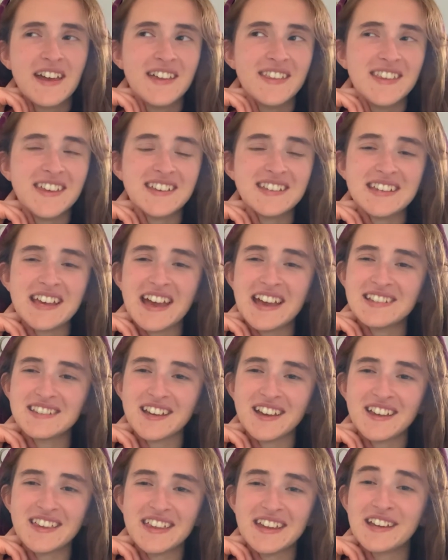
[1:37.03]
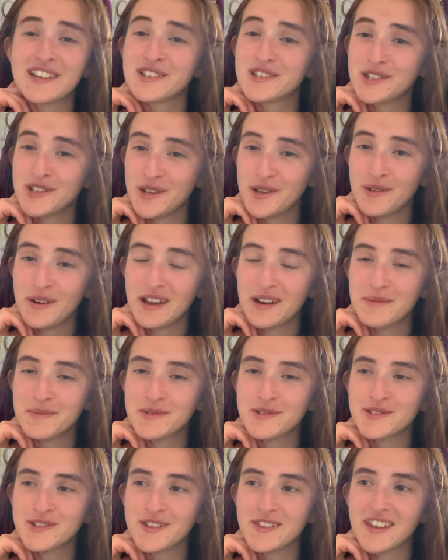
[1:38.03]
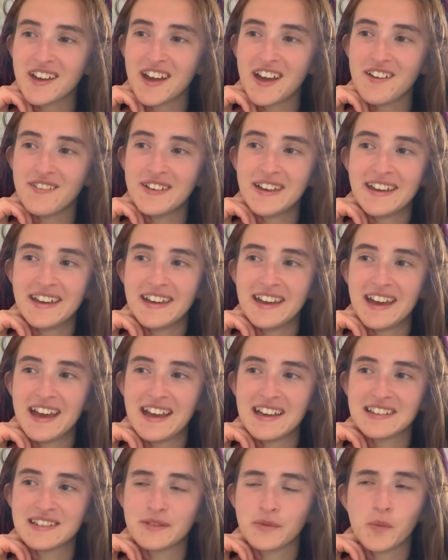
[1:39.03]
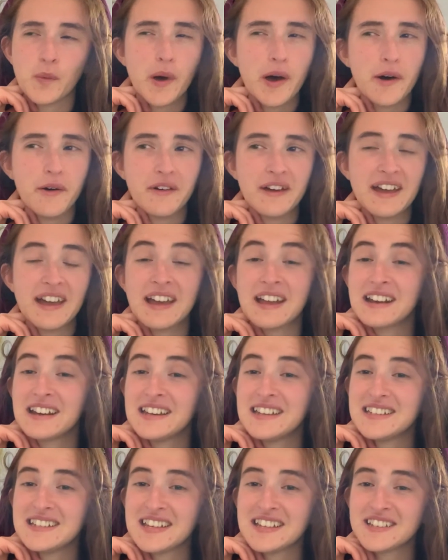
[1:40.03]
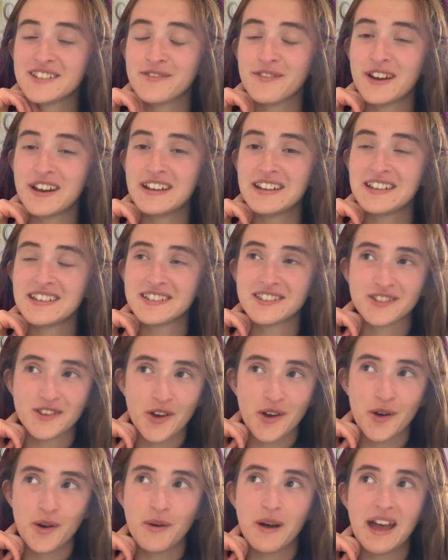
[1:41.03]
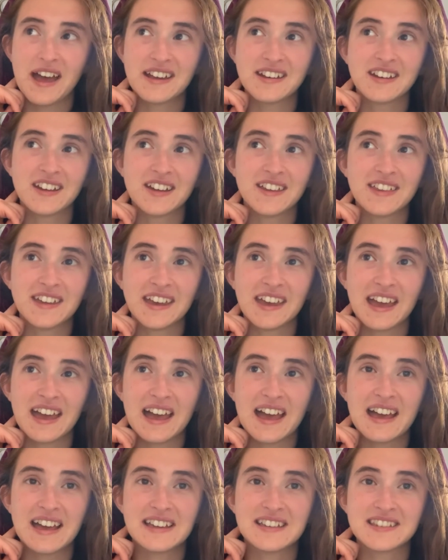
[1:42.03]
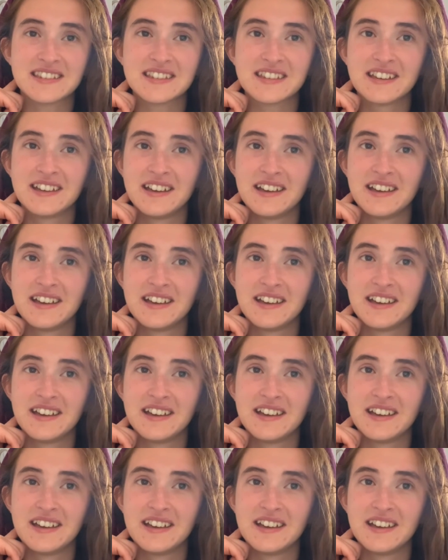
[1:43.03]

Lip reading: This has, I think, two animals on the cover. It has, well, it at least has a reindeer skull, and I think it has,